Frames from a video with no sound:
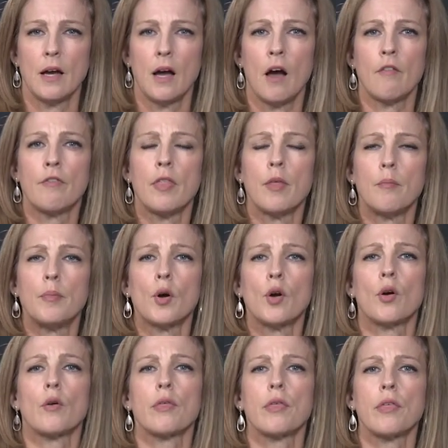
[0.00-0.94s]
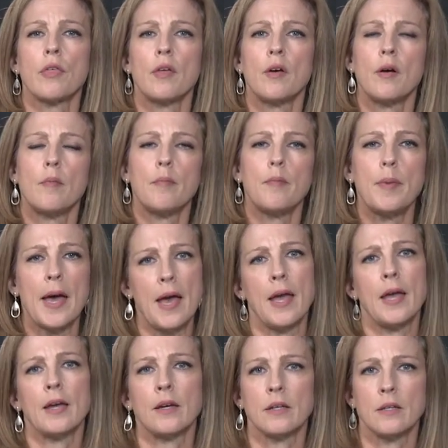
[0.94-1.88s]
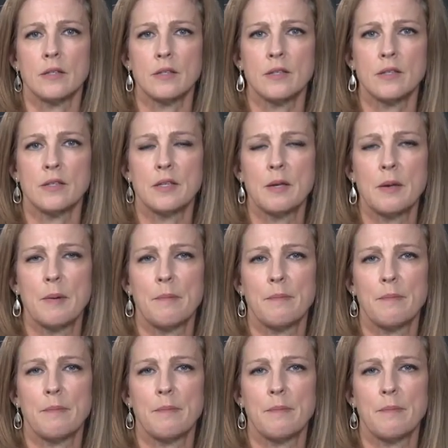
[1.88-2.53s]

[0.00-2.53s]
of the birth pangs."